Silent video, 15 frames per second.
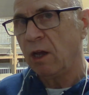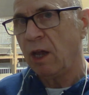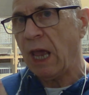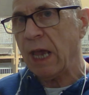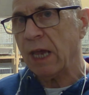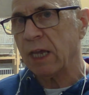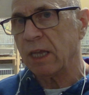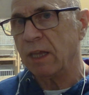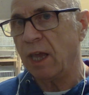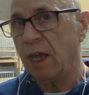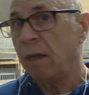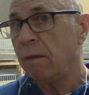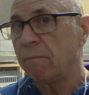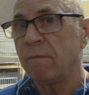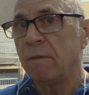egg in
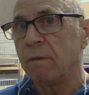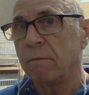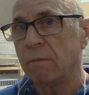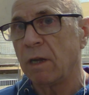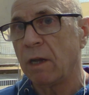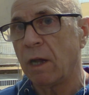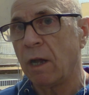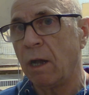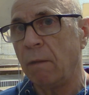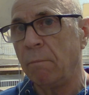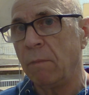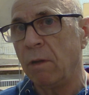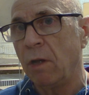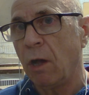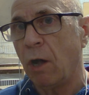there,
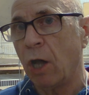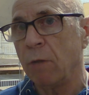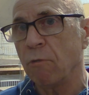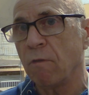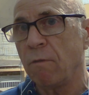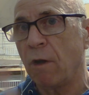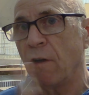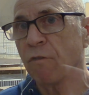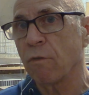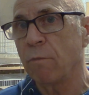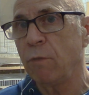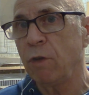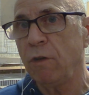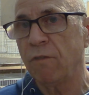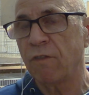I've
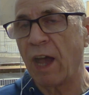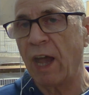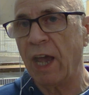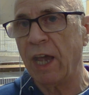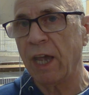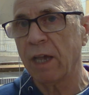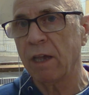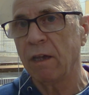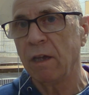removed that egg,